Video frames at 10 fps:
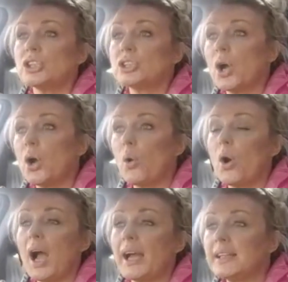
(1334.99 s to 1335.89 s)
So
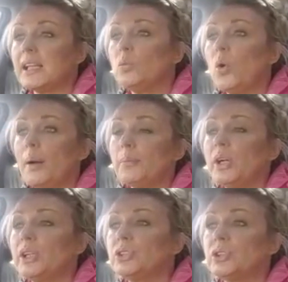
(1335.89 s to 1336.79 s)
I think what I'm
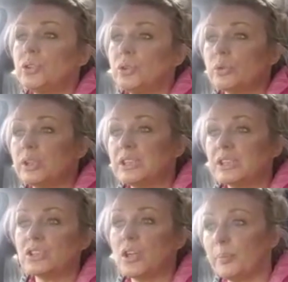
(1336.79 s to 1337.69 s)
going to do
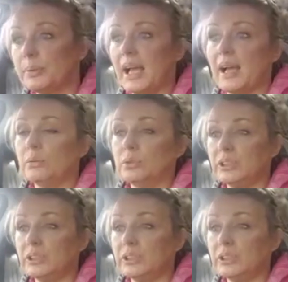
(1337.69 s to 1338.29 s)
is stop now